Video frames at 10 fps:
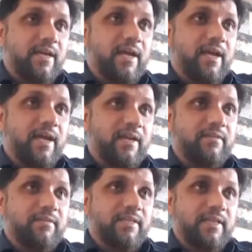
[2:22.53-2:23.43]
and
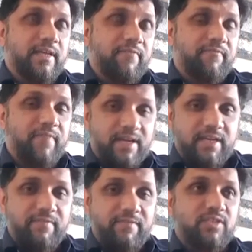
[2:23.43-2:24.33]
the
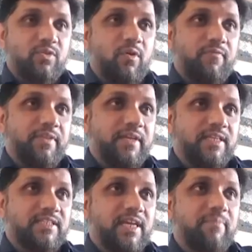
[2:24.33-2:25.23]
effectiveness of the
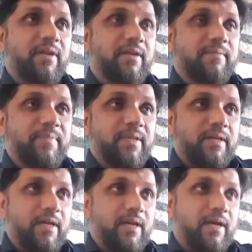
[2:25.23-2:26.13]
assignment,
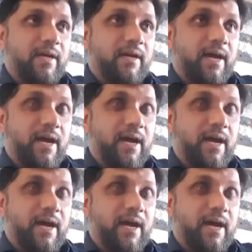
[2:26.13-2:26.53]
uh,